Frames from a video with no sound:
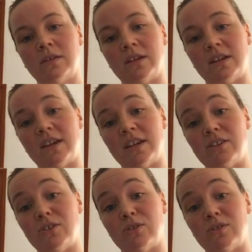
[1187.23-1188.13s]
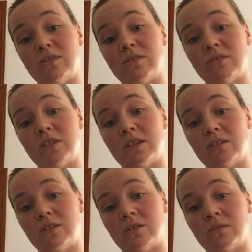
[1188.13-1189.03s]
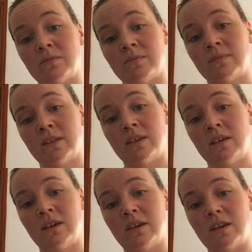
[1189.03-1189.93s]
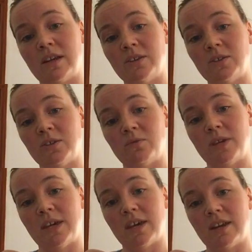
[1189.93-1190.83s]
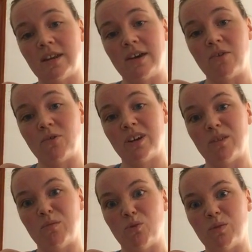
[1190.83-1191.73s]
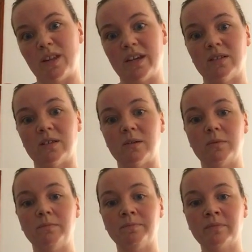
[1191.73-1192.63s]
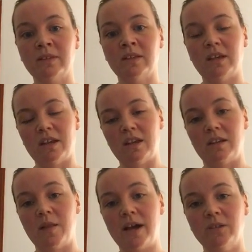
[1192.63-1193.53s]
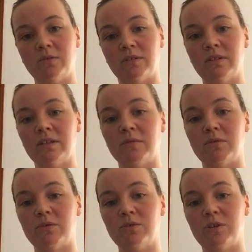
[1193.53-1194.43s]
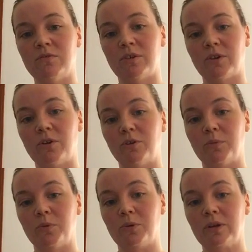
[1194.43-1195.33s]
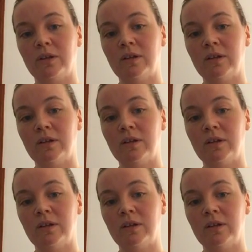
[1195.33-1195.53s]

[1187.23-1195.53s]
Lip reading: And again, you can do the other side too. And that's just a way of getting that all kind of mobilised up. And then the last one that I'm going to show you for your collarbone